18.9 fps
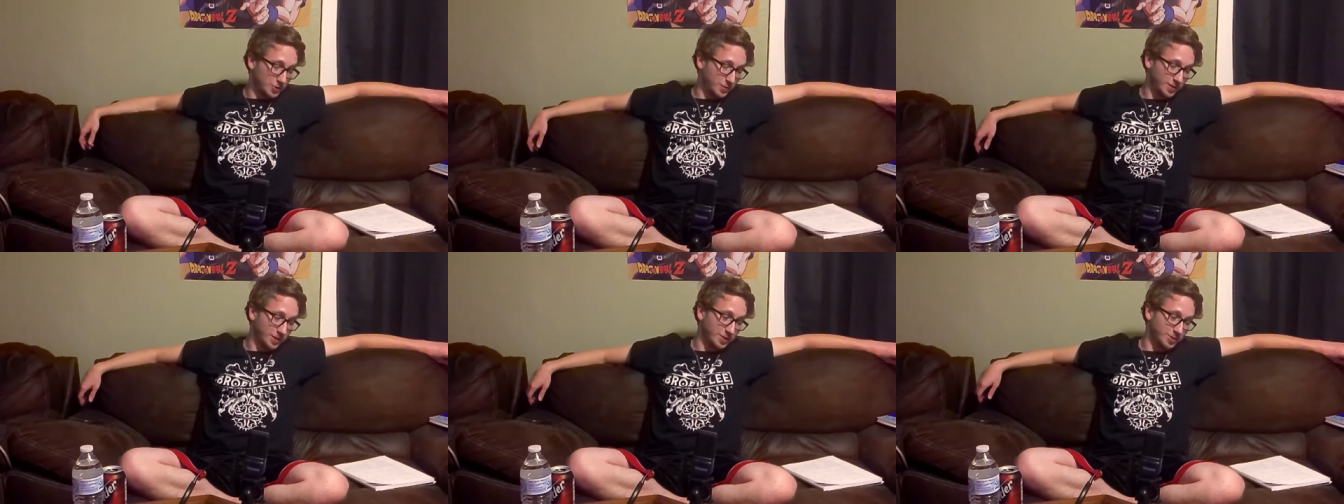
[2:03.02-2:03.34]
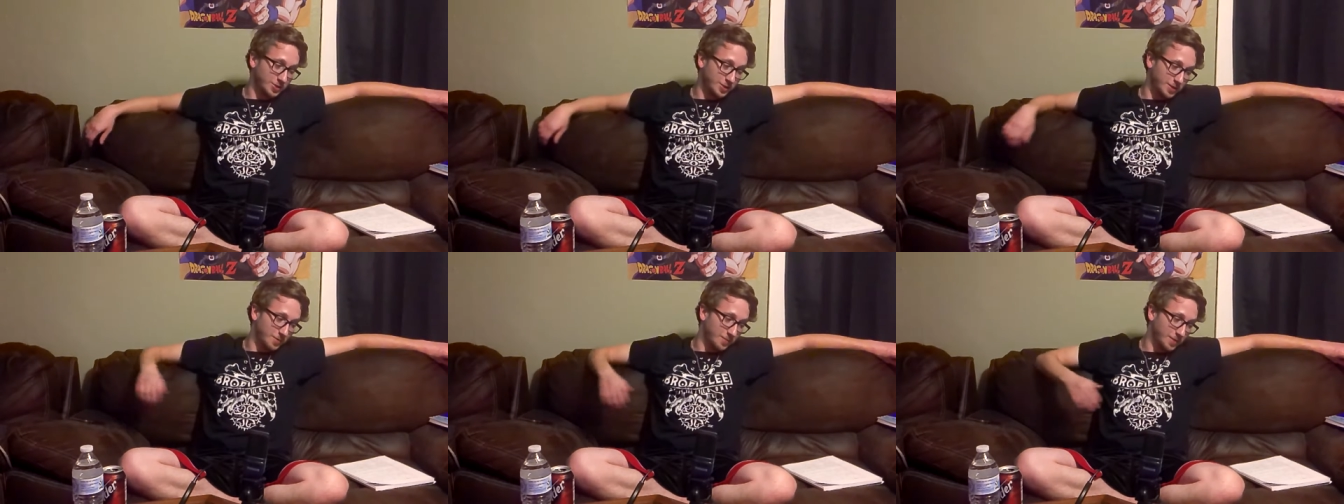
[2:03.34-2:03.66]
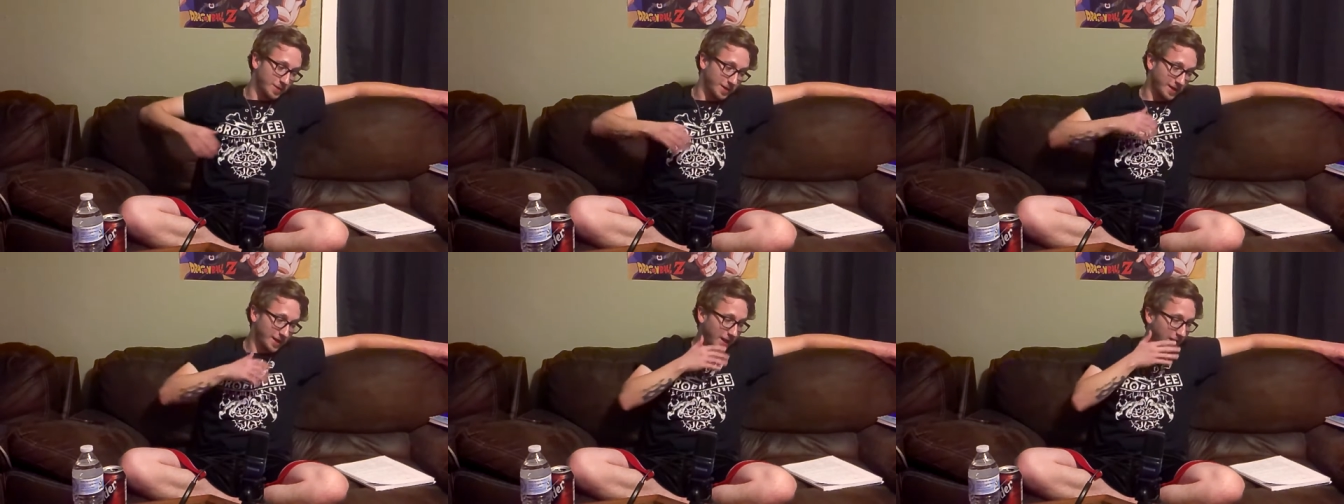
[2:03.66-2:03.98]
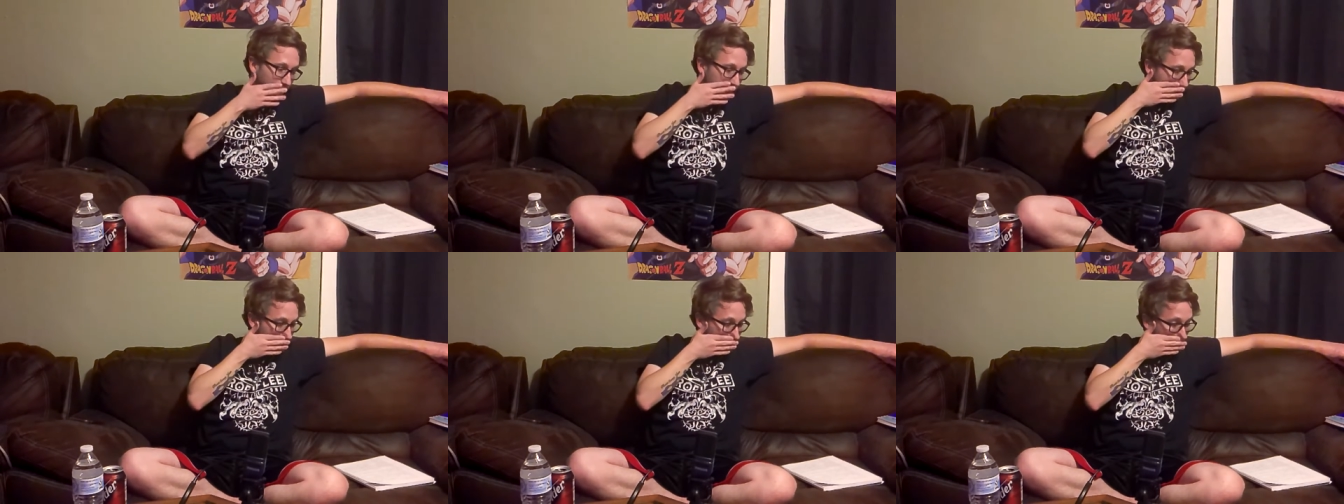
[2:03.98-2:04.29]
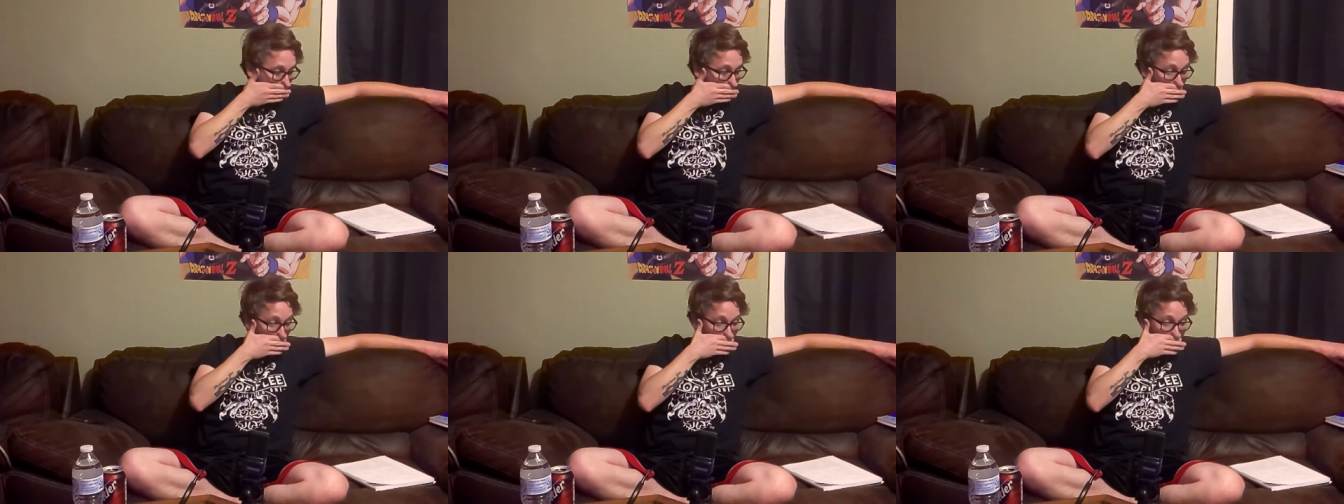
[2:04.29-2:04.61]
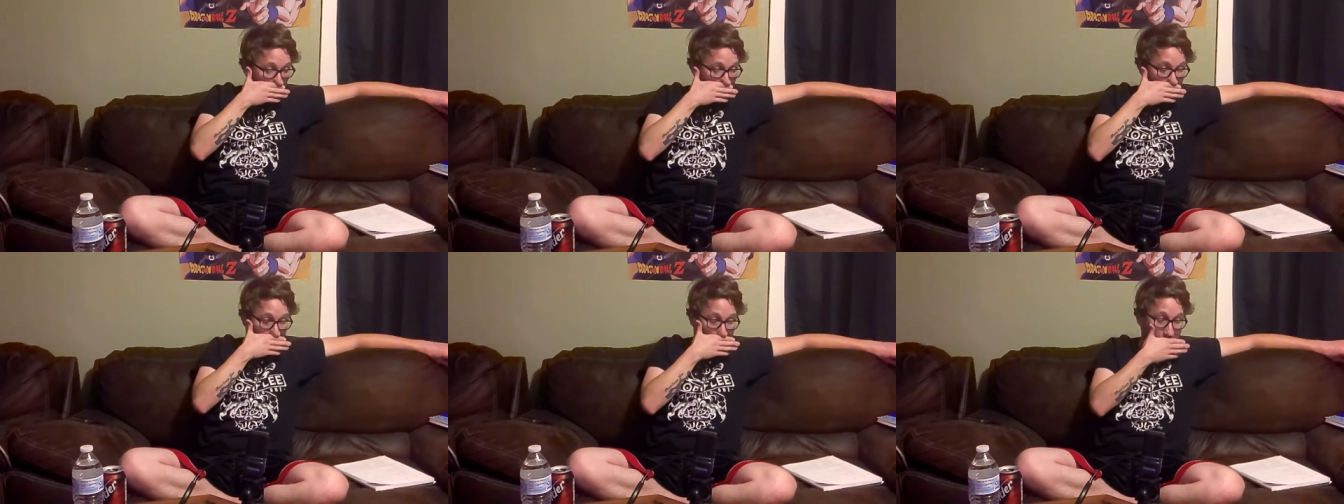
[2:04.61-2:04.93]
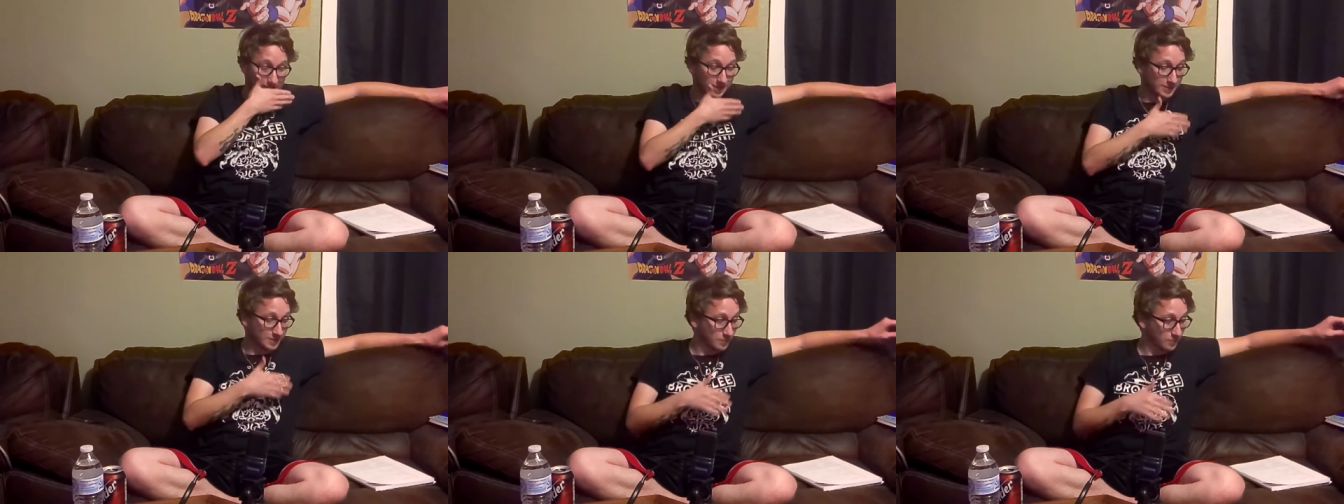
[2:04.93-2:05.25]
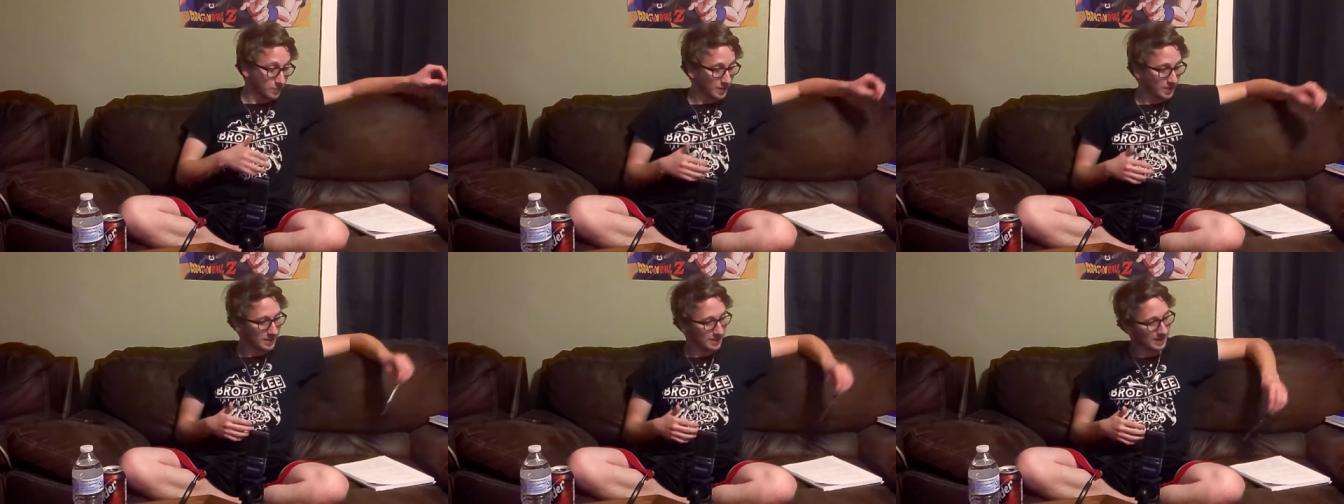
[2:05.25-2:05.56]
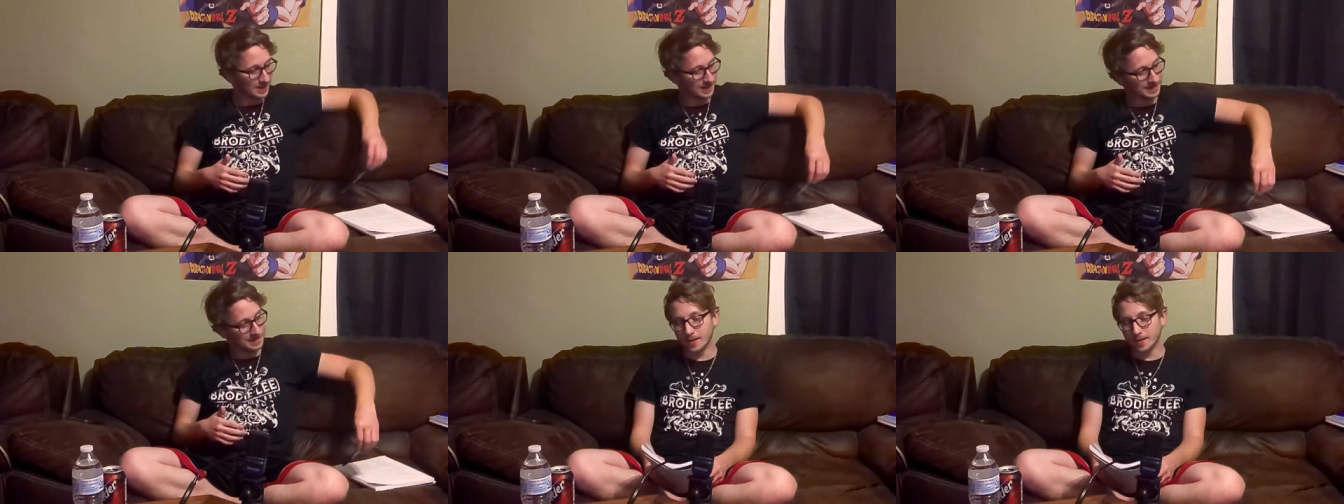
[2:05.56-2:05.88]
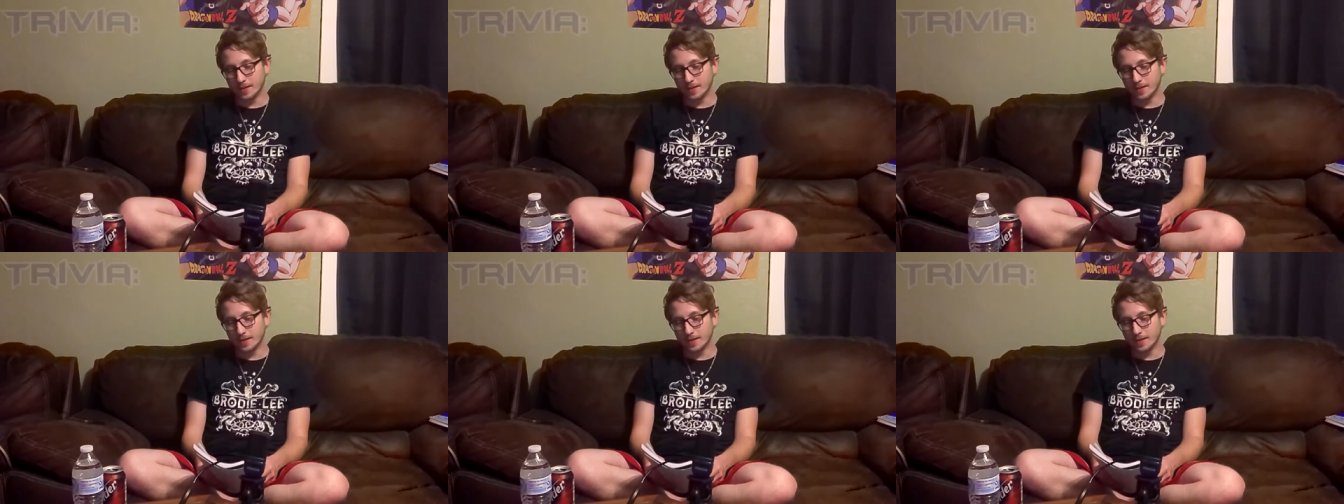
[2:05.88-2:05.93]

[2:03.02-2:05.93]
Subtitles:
trilogy when it came to earnings and whatnot.